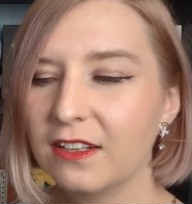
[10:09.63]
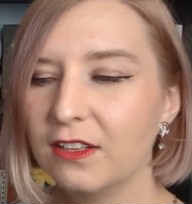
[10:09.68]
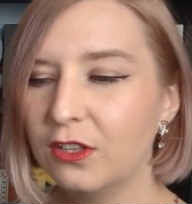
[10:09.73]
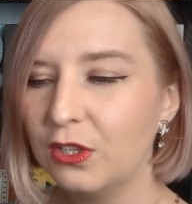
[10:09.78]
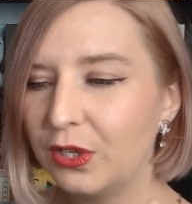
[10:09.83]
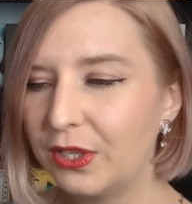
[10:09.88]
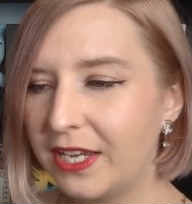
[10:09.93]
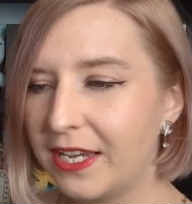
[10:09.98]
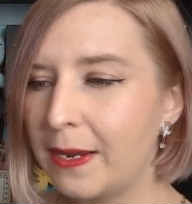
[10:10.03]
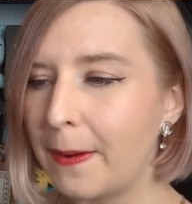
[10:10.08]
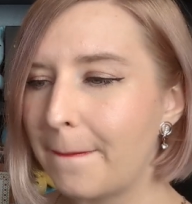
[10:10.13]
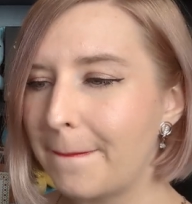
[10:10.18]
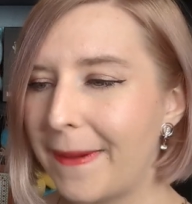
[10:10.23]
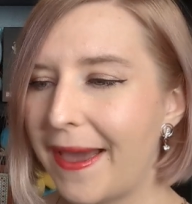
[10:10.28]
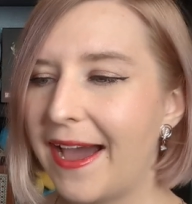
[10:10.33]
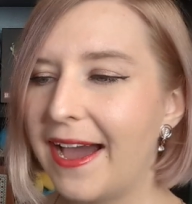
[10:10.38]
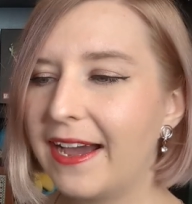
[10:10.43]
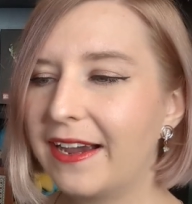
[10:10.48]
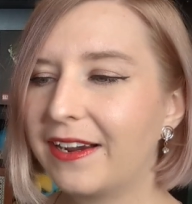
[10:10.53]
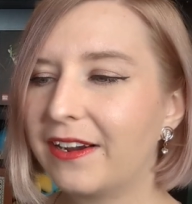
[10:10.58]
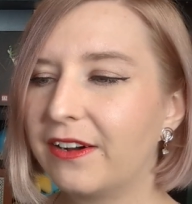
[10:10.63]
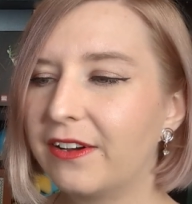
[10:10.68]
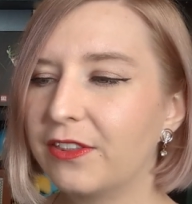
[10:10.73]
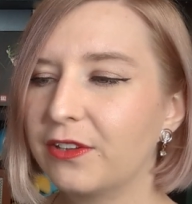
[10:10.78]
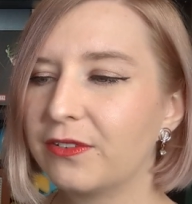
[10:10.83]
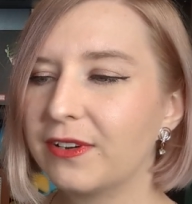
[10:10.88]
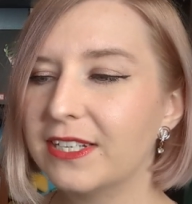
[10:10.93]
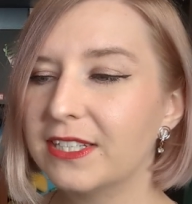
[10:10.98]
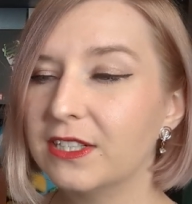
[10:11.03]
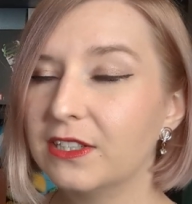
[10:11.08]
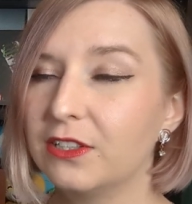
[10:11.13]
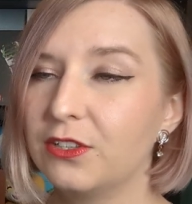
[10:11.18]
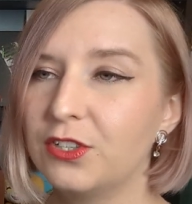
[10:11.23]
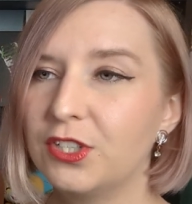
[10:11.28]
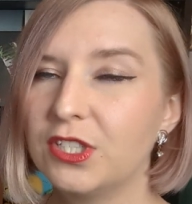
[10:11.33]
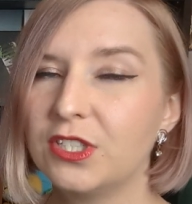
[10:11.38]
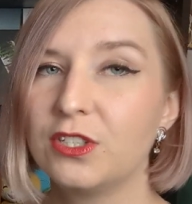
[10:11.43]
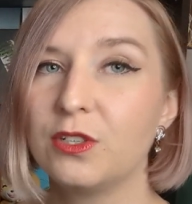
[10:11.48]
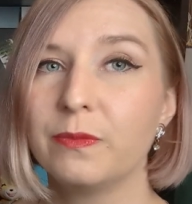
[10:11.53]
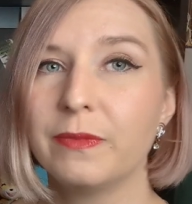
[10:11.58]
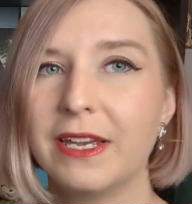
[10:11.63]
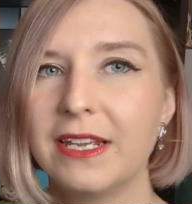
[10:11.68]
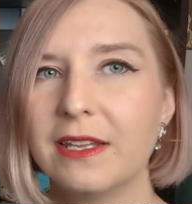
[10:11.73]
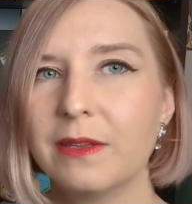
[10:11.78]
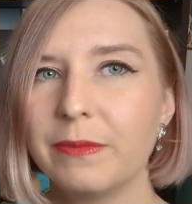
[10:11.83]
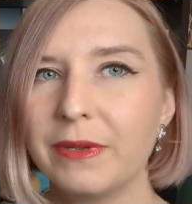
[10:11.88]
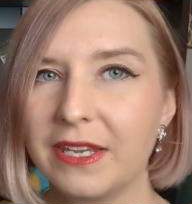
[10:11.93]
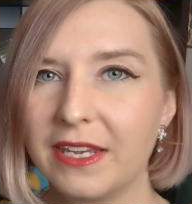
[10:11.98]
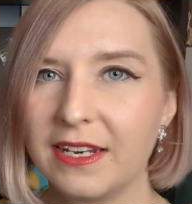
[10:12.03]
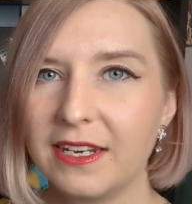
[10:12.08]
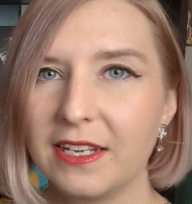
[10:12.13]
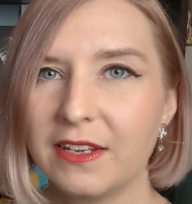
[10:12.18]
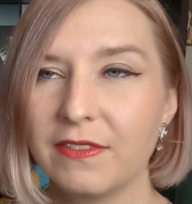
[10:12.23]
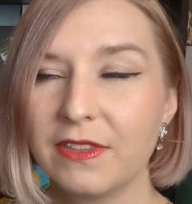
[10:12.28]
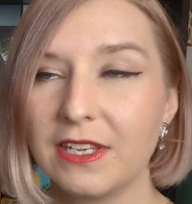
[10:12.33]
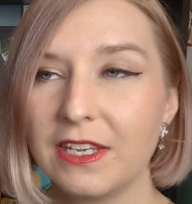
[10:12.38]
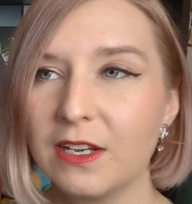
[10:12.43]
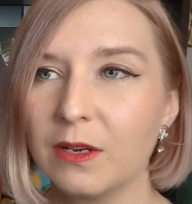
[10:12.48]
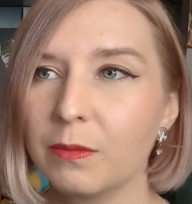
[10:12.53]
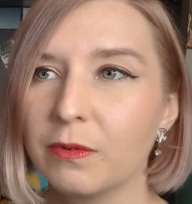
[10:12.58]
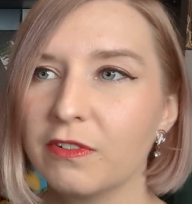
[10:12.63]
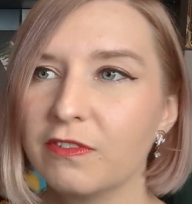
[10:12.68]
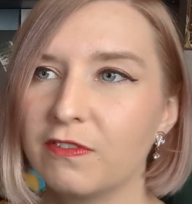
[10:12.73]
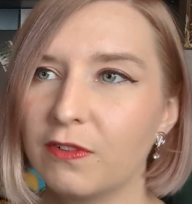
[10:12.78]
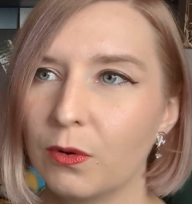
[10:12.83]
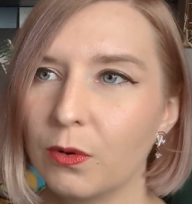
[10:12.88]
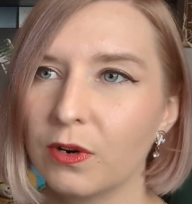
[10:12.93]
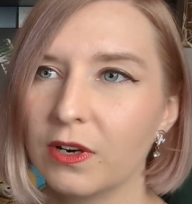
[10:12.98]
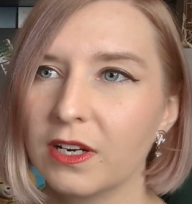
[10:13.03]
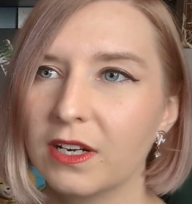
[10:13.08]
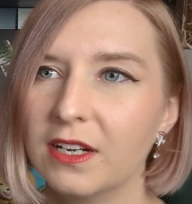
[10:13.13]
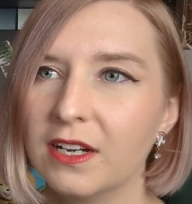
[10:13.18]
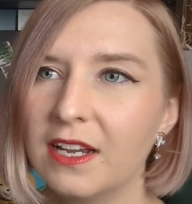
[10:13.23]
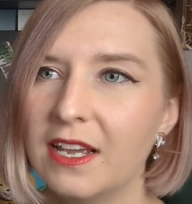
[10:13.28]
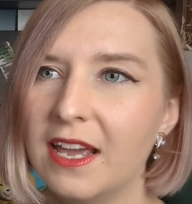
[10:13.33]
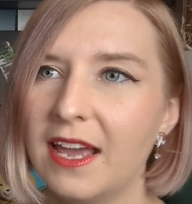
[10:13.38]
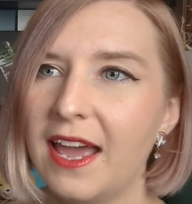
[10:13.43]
looking back on the resolutions you made at the beginning of the year before